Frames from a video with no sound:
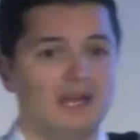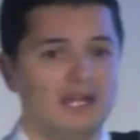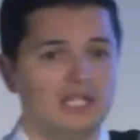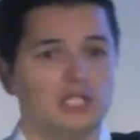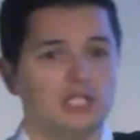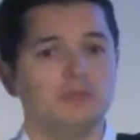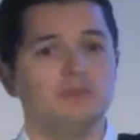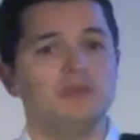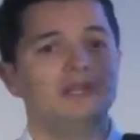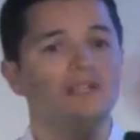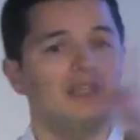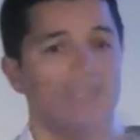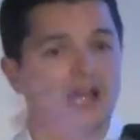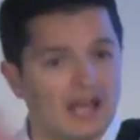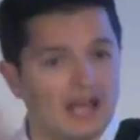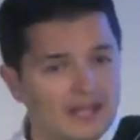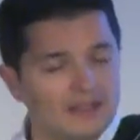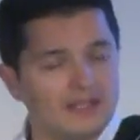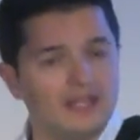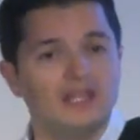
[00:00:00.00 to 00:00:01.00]
in management,
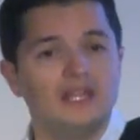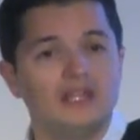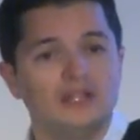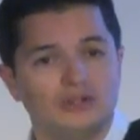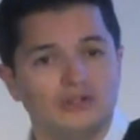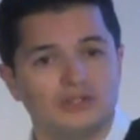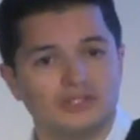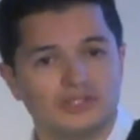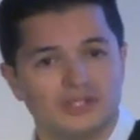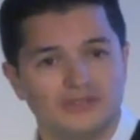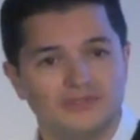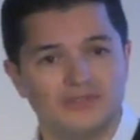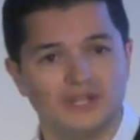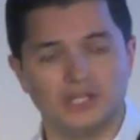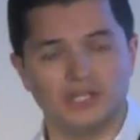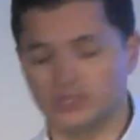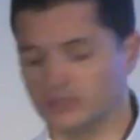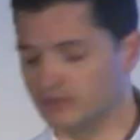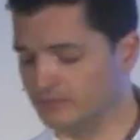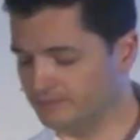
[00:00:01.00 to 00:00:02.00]
and in
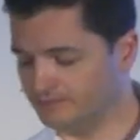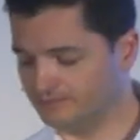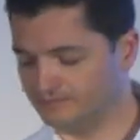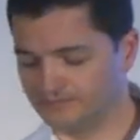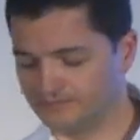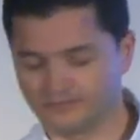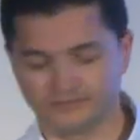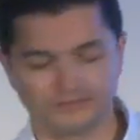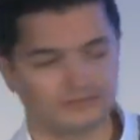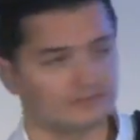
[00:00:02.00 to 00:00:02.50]
conservation.